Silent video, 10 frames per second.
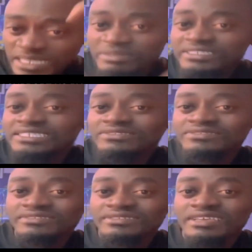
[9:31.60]
We should be a
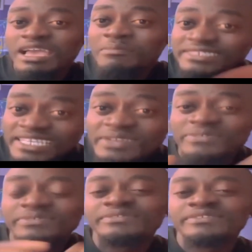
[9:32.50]
Bintin, Ebersen.
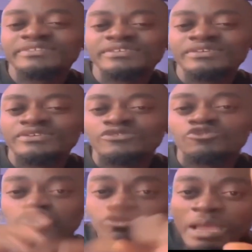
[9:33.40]
What any dear
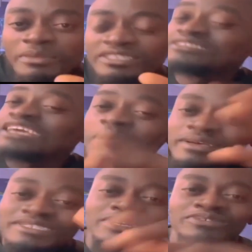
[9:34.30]
Bintin, Ebersen?
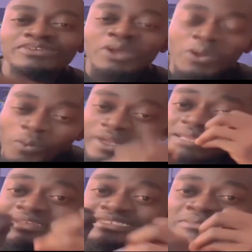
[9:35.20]
Then be
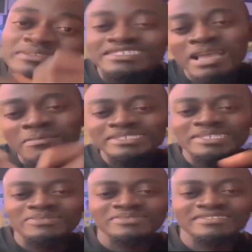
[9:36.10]
ya so from Kuma
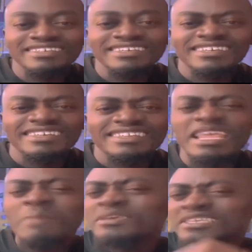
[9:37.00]
Eber.
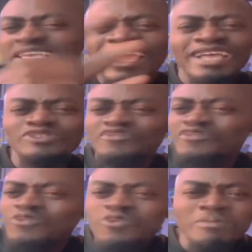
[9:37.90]
Also,
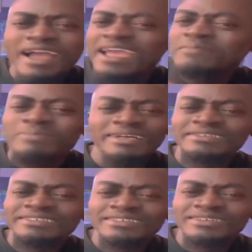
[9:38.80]
open the Padomini.
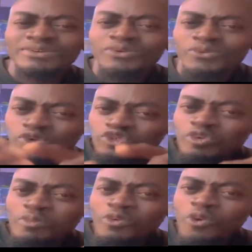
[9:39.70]

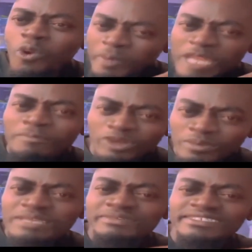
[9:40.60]
Undo hunting
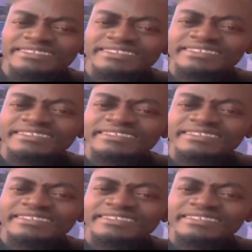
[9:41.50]
when a bread.